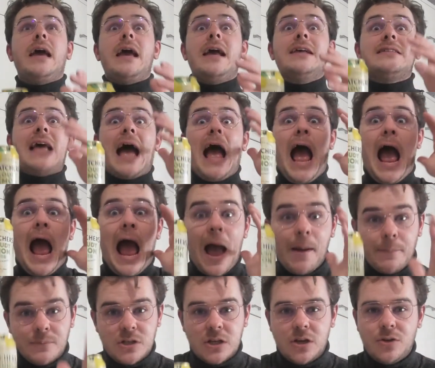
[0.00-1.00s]
It's
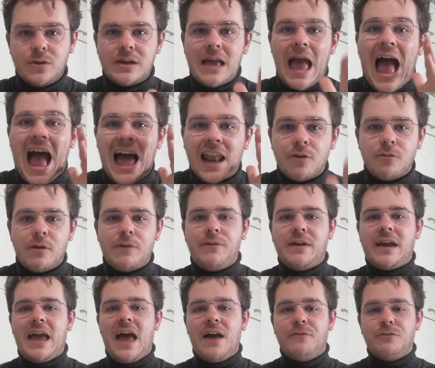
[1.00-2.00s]
absolute
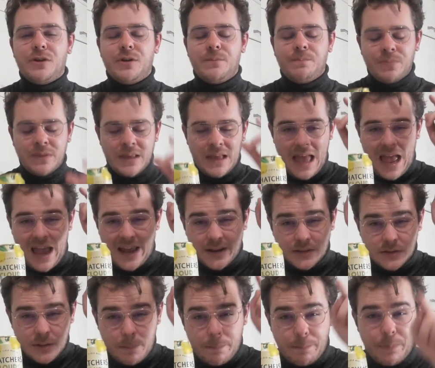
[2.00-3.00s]
calorific heaven, and
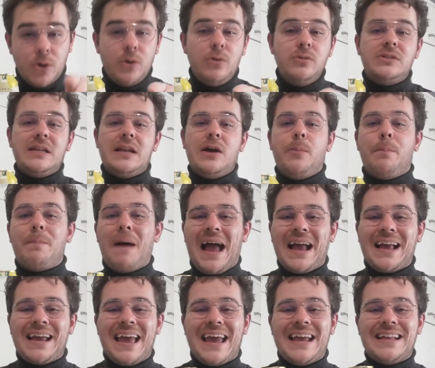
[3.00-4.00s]
it's a boozy little
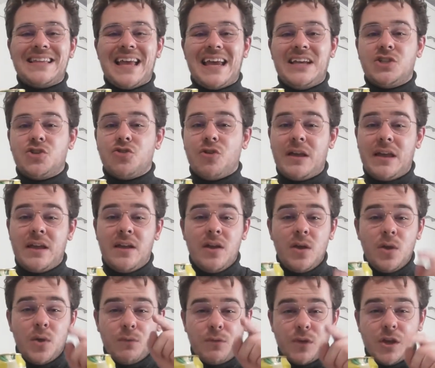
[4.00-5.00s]
pancake day treat
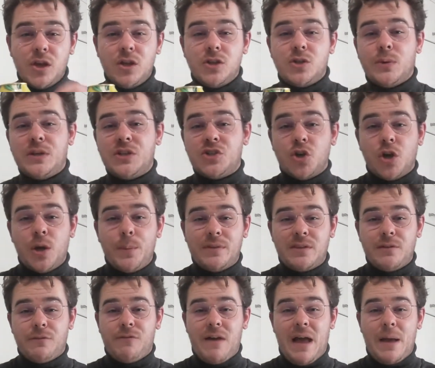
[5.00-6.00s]
for you to enjoy
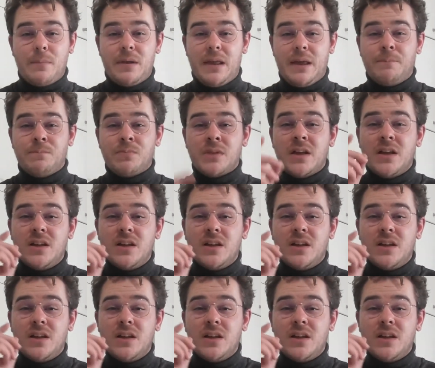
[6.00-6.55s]
with the family.